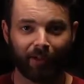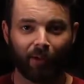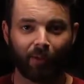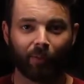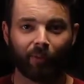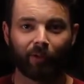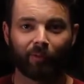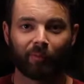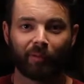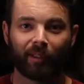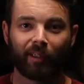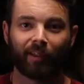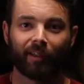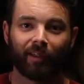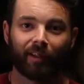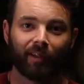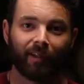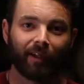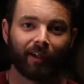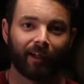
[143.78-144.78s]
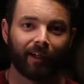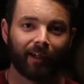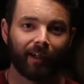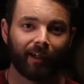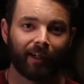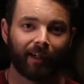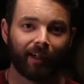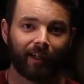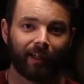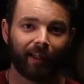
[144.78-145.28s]
would be
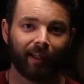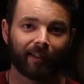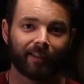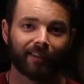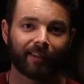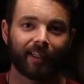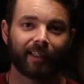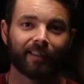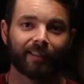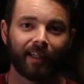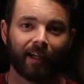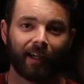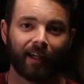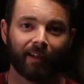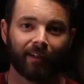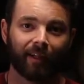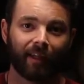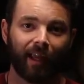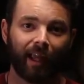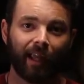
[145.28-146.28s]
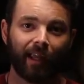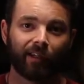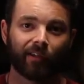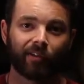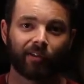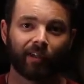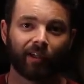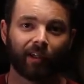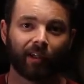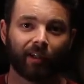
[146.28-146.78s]
a Saison
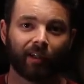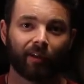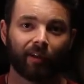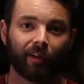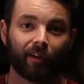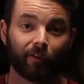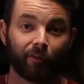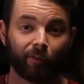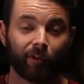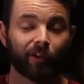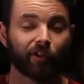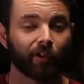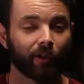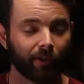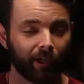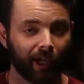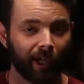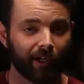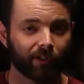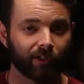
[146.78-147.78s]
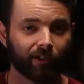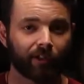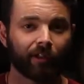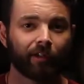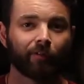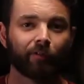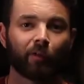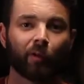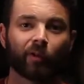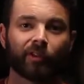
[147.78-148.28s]
aged in French oak actually
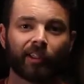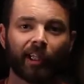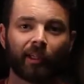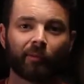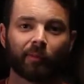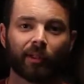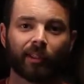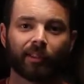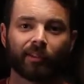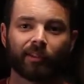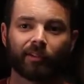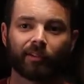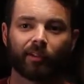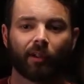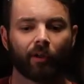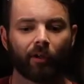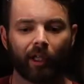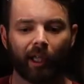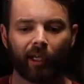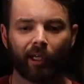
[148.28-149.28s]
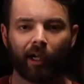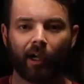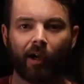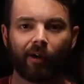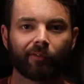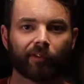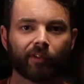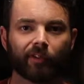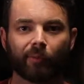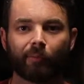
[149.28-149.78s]
for 10 months. So it kind of
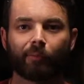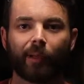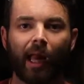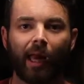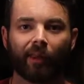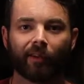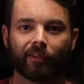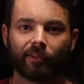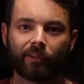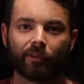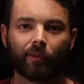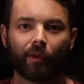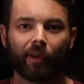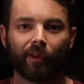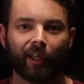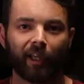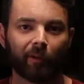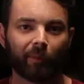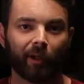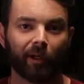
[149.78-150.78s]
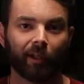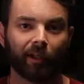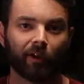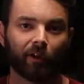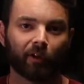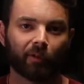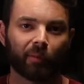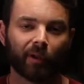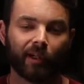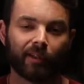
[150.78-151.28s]
offers some balance to all that American
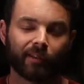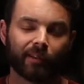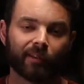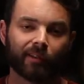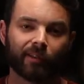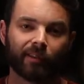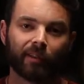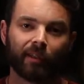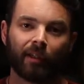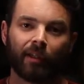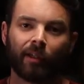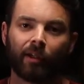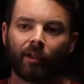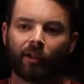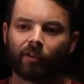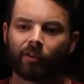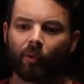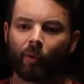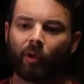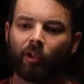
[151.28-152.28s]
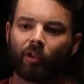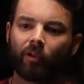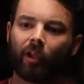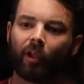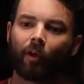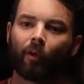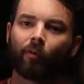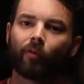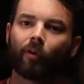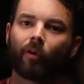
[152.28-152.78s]
oak presence. So what you
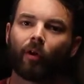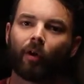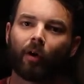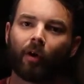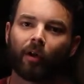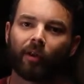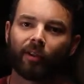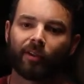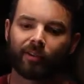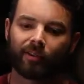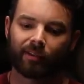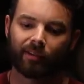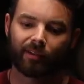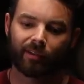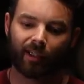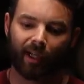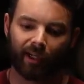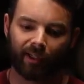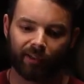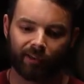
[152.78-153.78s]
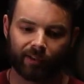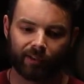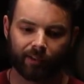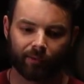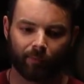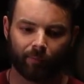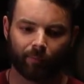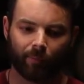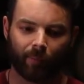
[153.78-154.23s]
get overall is this nice